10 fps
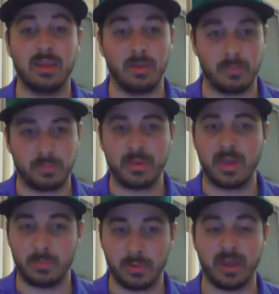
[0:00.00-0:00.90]

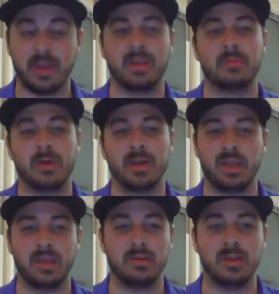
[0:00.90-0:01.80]
He played.
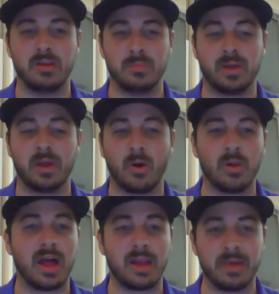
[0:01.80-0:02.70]
He didn't play a whole
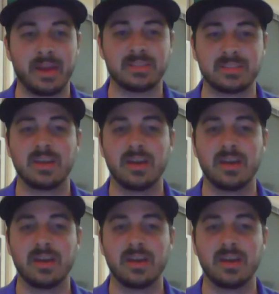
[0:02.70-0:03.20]
lot of minutes,